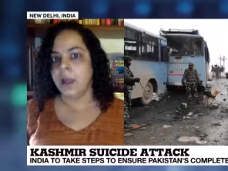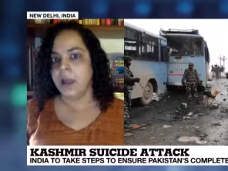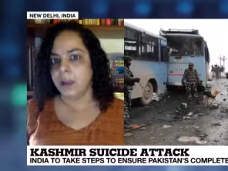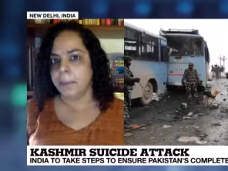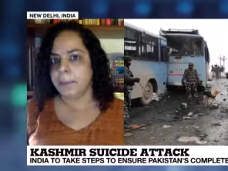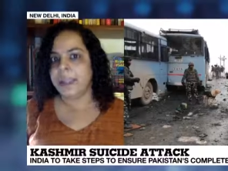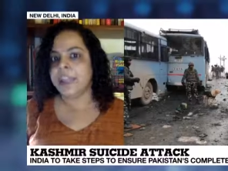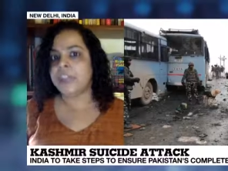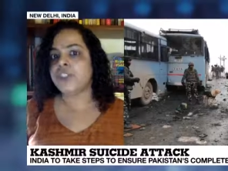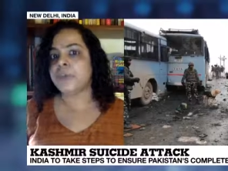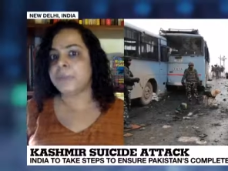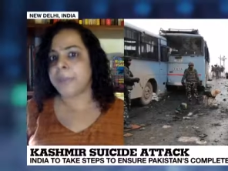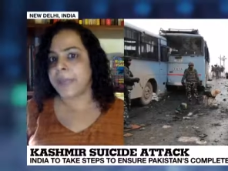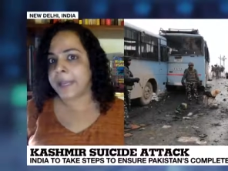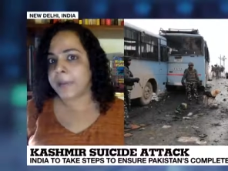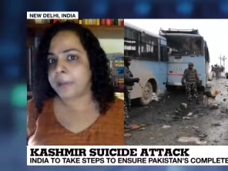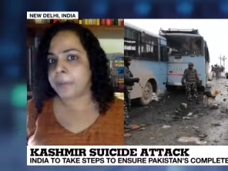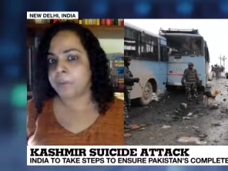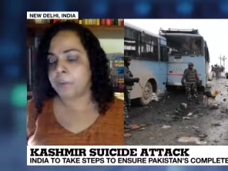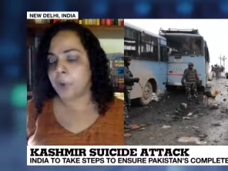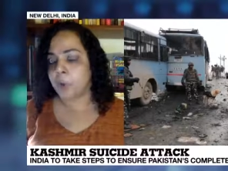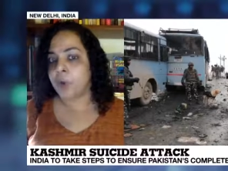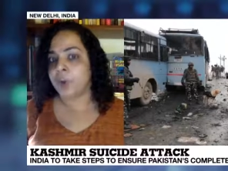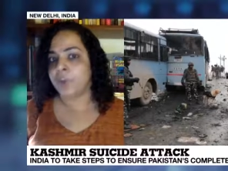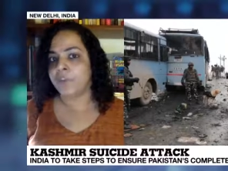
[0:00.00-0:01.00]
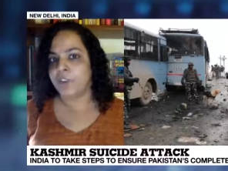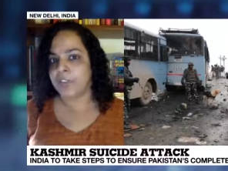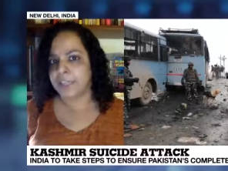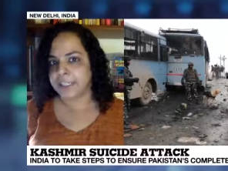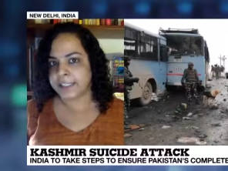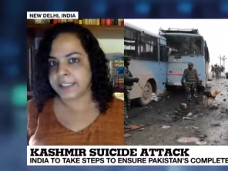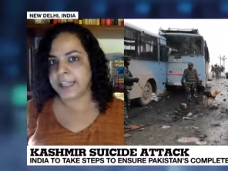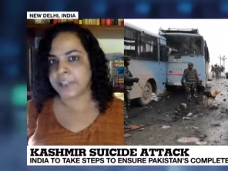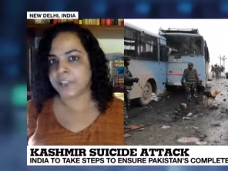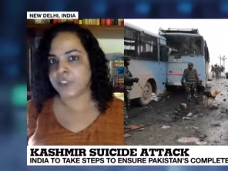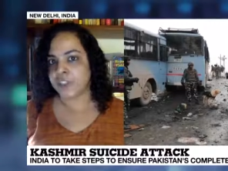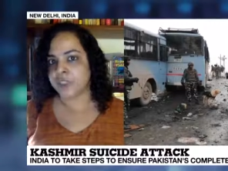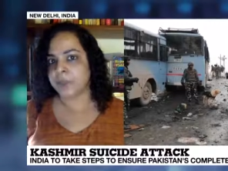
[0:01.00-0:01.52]
a major bone of
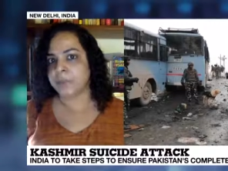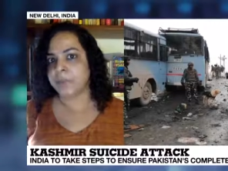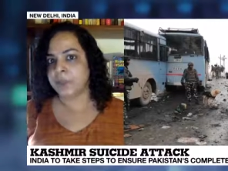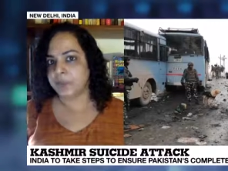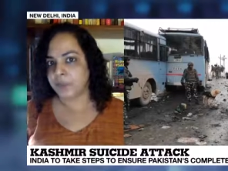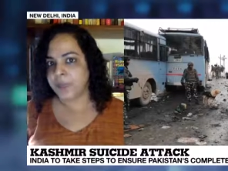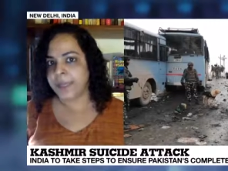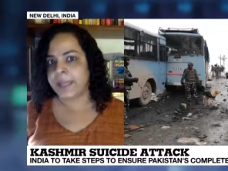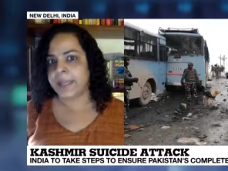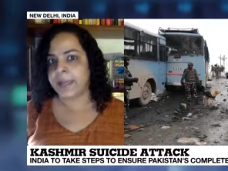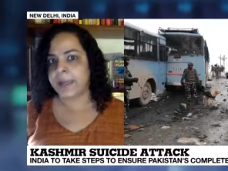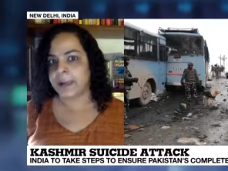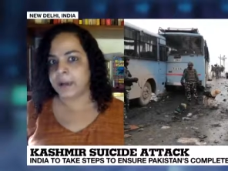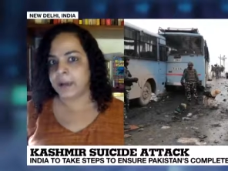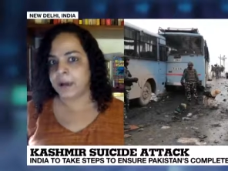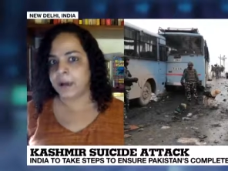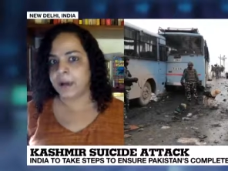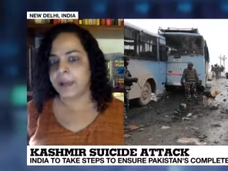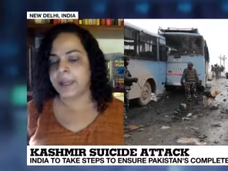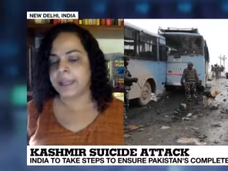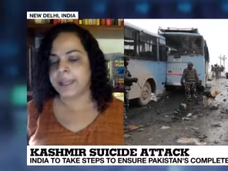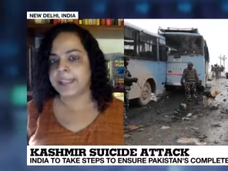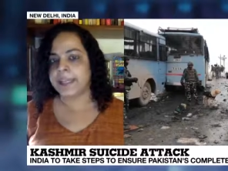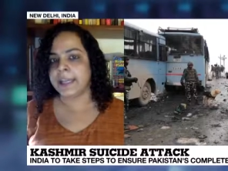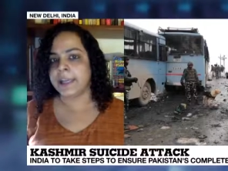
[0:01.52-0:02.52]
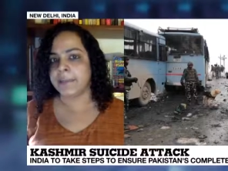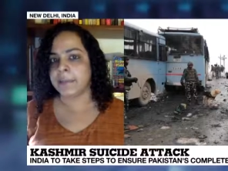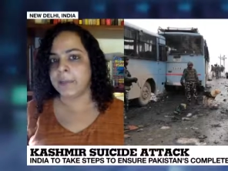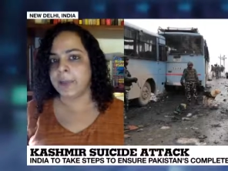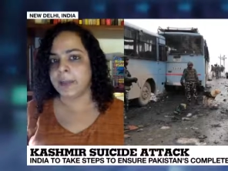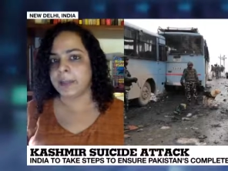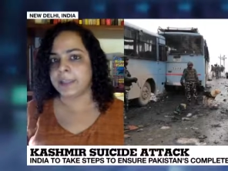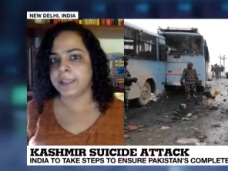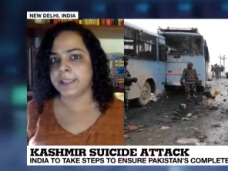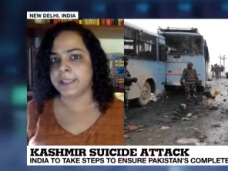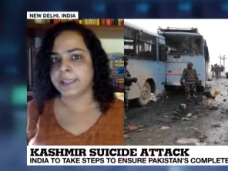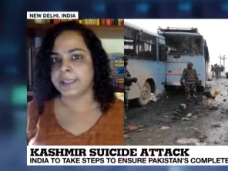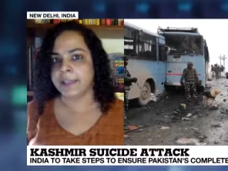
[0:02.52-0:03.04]
contention between uh, India and
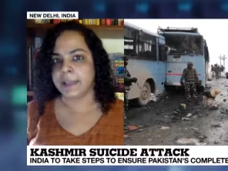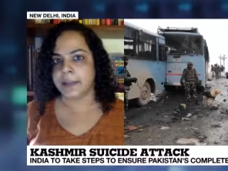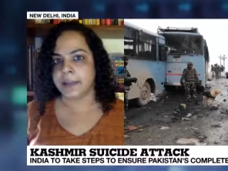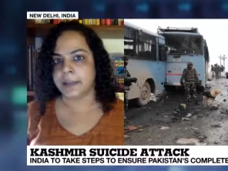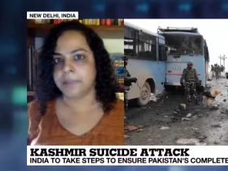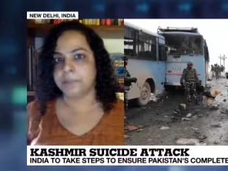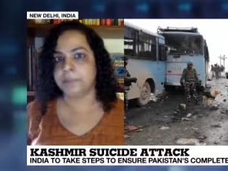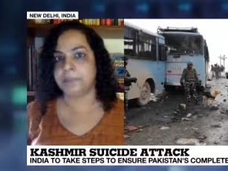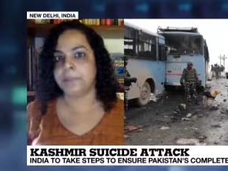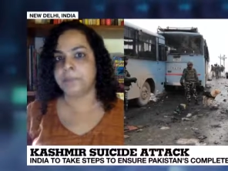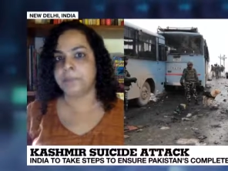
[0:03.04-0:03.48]
Pakistan.